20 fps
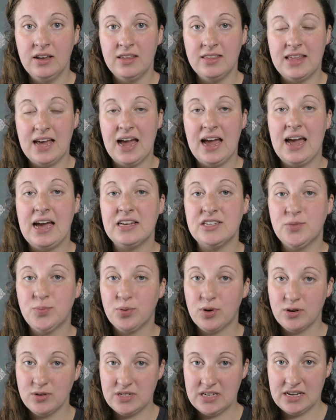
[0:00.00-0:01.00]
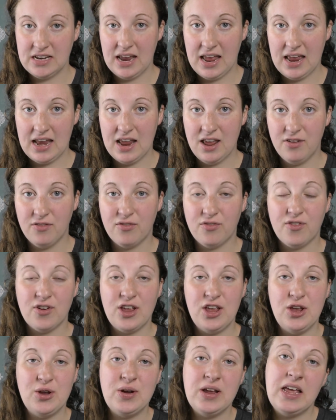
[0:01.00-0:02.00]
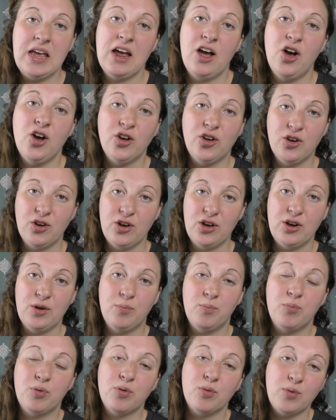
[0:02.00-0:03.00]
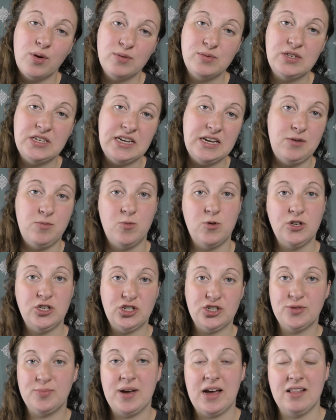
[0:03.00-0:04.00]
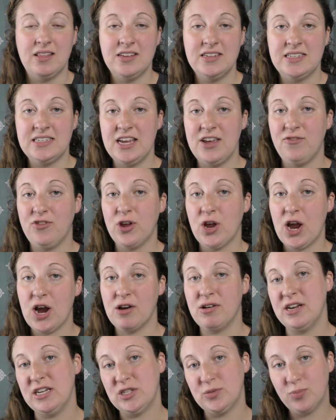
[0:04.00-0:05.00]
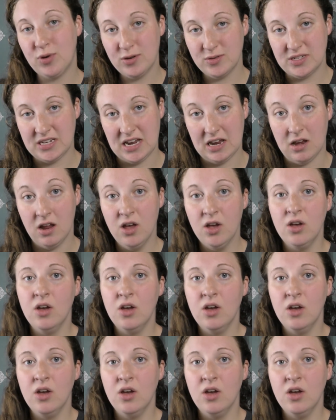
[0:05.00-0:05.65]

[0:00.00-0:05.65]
that has protein in it for you to get a good protein moisture balance if your hair needs protein.